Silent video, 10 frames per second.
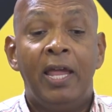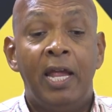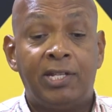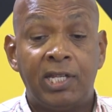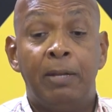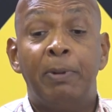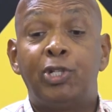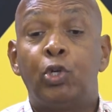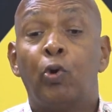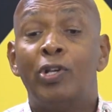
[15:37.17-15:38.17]
It's in the
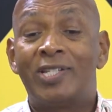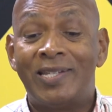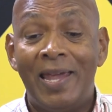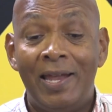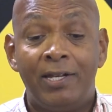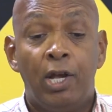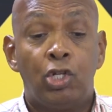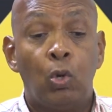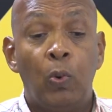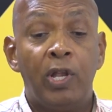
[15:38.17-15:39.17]
maturing stage.
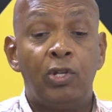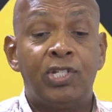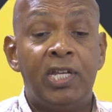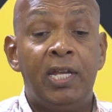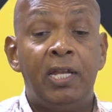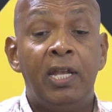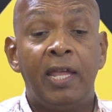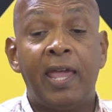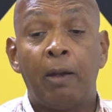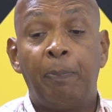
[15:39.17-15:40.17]
So when you see the
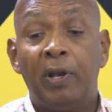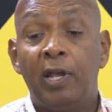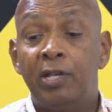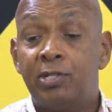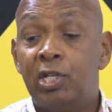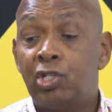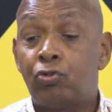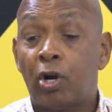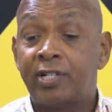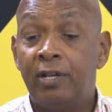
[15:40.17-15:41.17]
caterpillar is
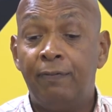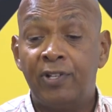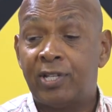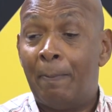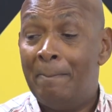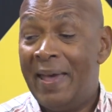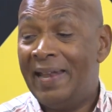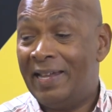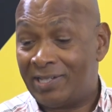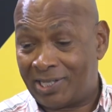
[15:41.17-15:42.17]
destructive, it's a
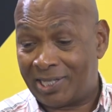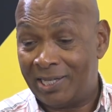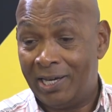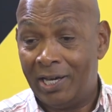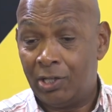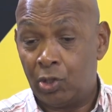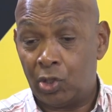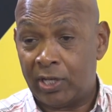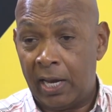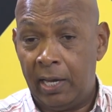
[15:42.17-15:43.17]
menace right. to
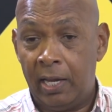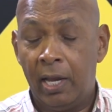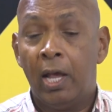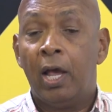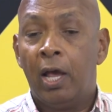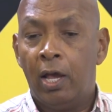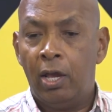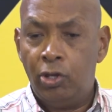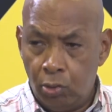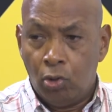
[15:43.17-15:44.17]
society.
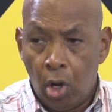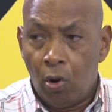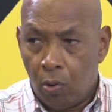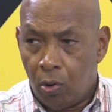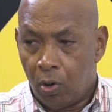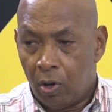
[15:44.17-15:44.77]
You know,